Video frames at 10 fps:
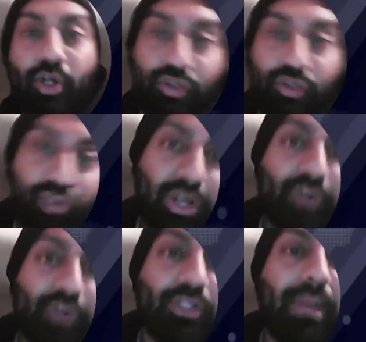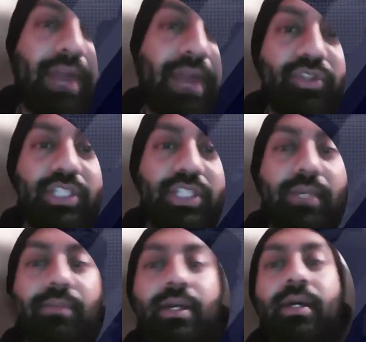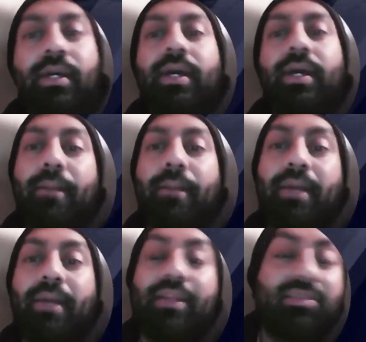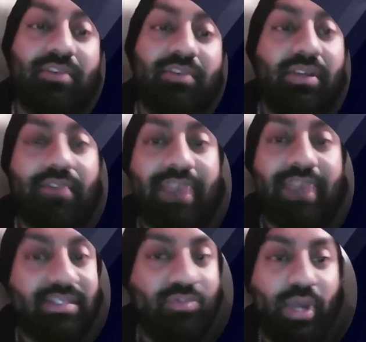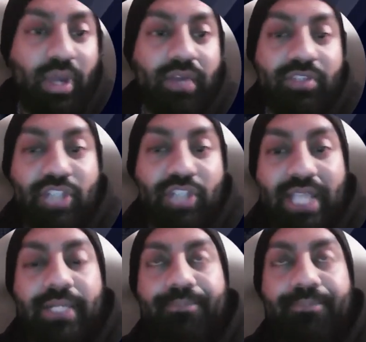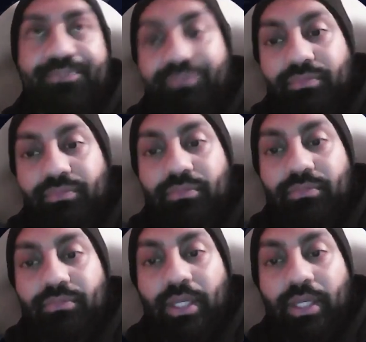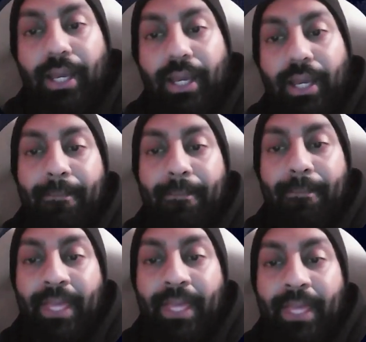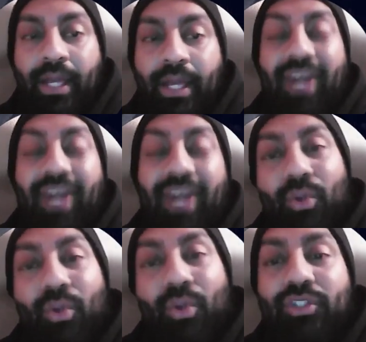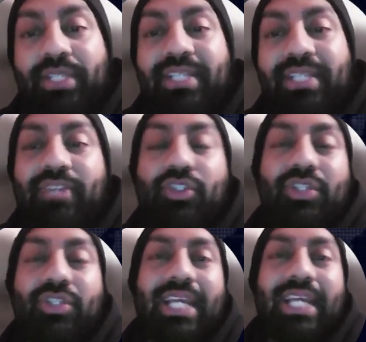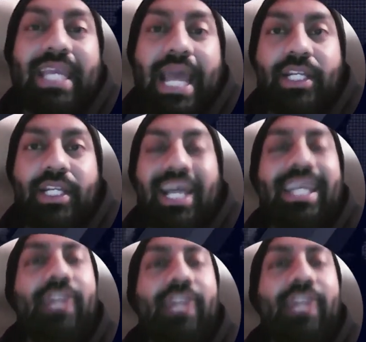straight onto the periosteum. That's a very effective way of injecting. Another way to do this is using a cannula, again,